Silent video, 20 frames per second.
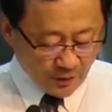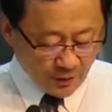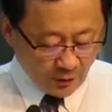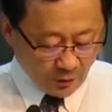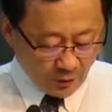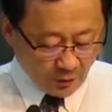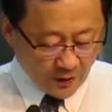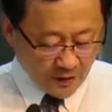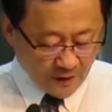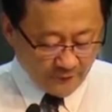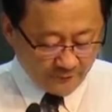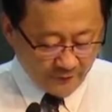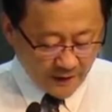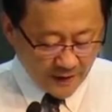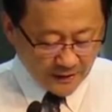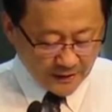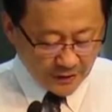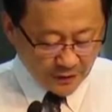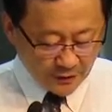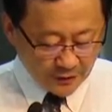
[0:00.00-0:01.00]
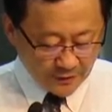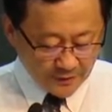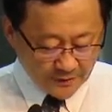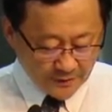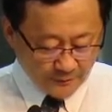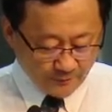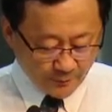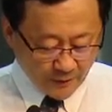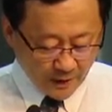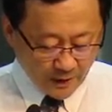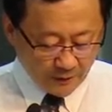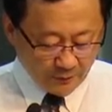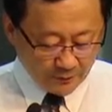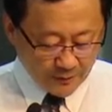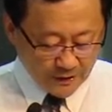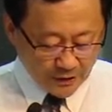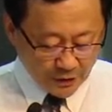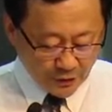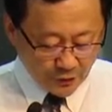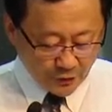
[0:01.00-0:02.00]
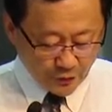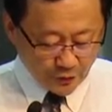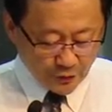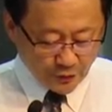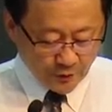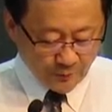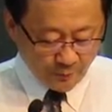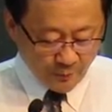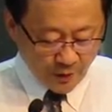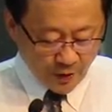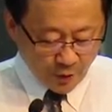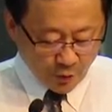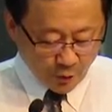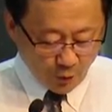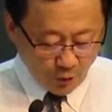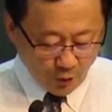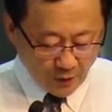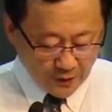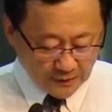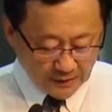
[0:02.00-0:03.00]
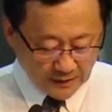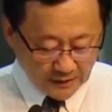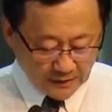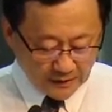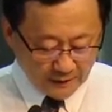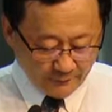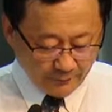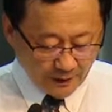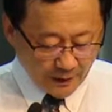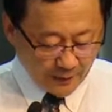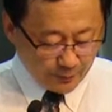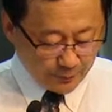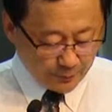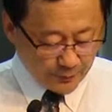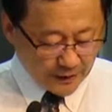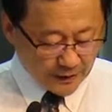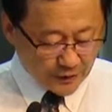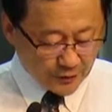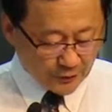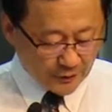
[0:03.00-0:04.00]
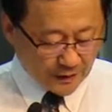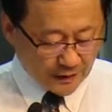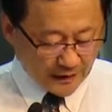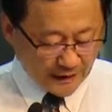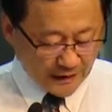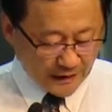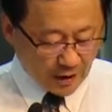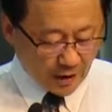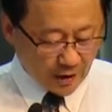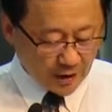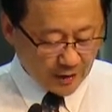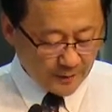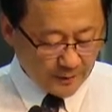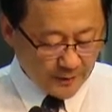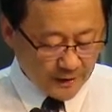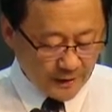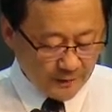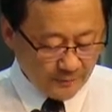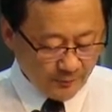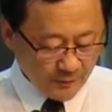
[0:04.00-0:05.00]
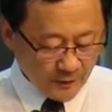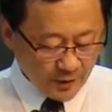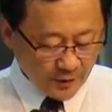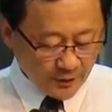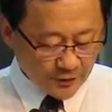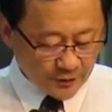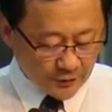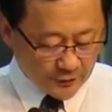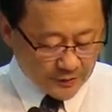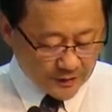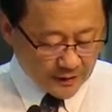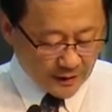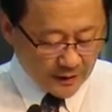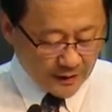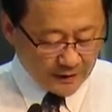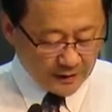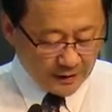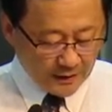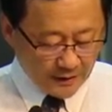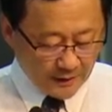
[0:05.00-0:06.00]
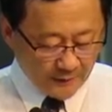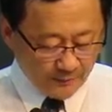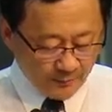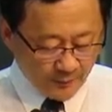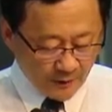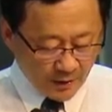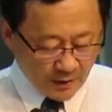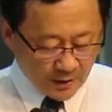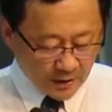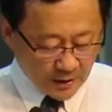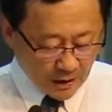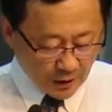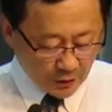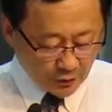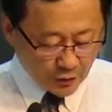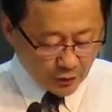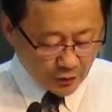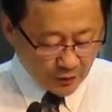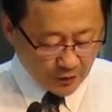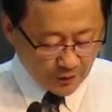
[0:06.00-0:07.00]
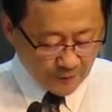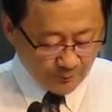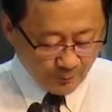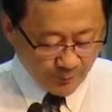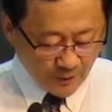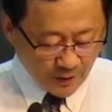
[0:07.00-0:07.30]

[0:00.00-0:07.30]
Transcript: or advantages that research qualitatively brings to the economy, society, culture,